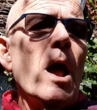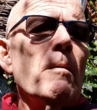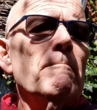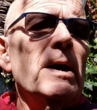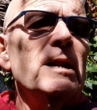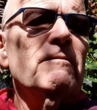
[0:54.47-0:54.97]

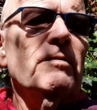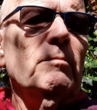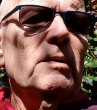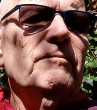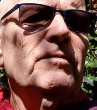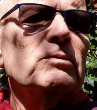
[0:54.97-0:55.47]
Many of
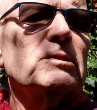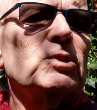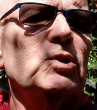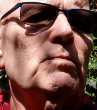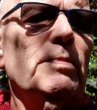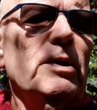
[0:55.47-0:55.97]
them lived on
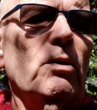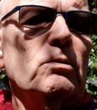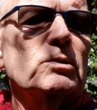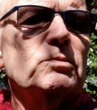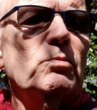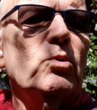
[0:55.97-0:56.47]
super
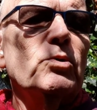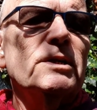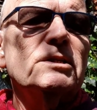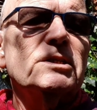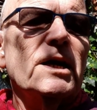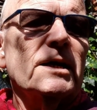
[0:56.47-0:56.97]
yachts moored
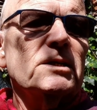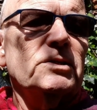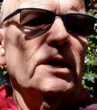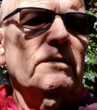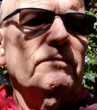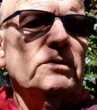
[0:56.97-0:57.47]
in tax
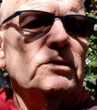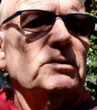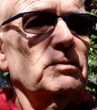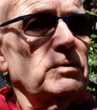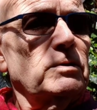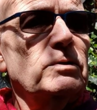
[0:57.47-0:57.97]
havens
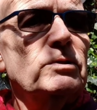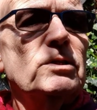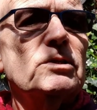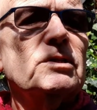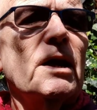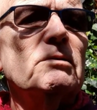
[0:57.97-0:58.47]
and
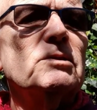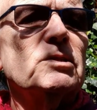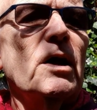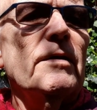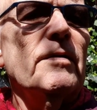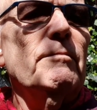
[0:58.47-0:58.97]
just
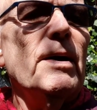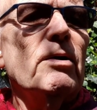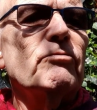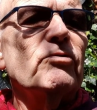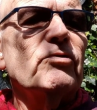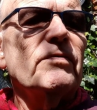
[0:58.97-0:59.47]
outside the
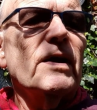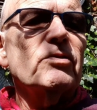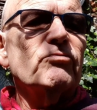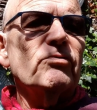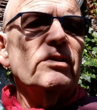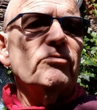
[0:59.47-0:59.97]
boundaries of
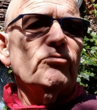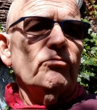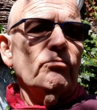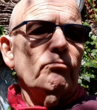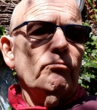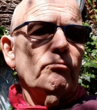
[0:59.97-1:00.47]
extradition.